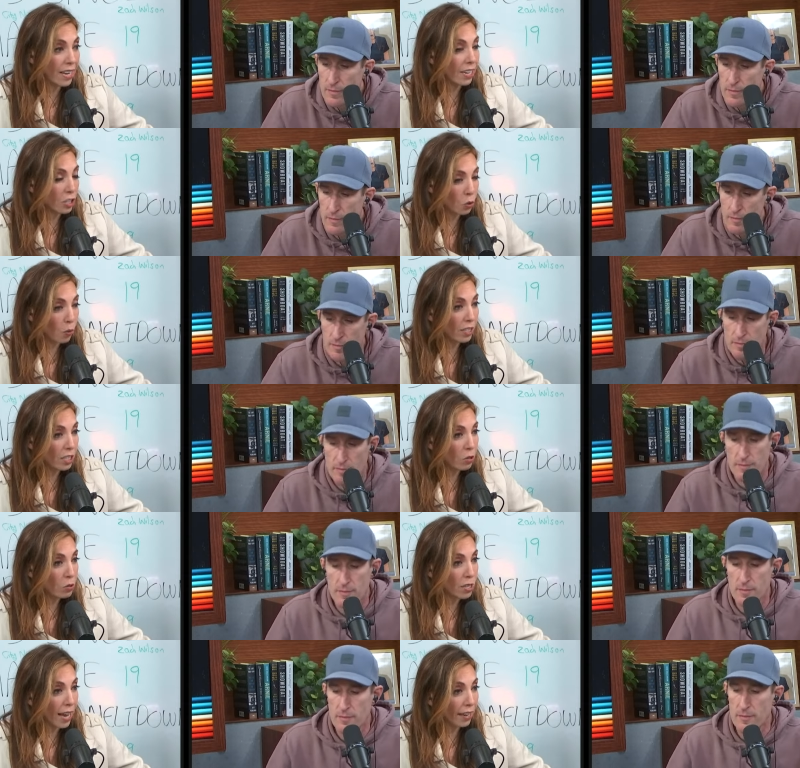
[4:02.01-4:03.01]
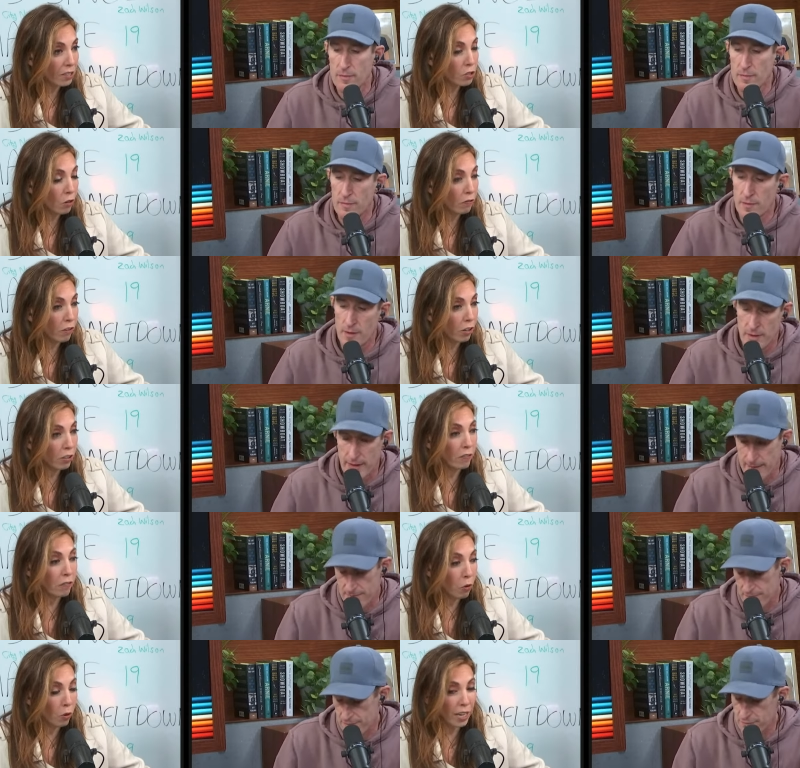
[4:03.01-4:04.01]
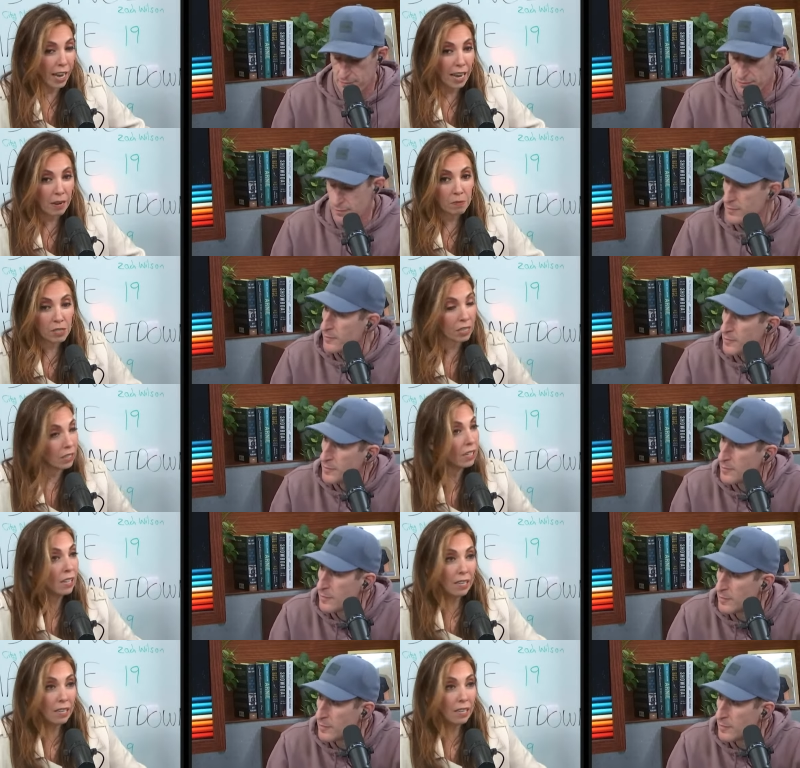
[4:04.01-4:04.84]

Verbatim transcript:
Speaker 1: taken 22 sacks so far yeah. in four games, and